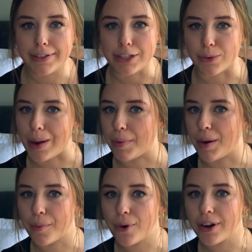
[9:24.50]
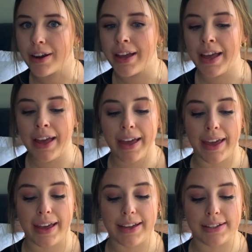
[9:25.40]
so I bought more.
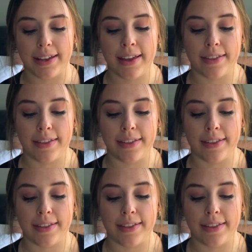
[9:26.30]
And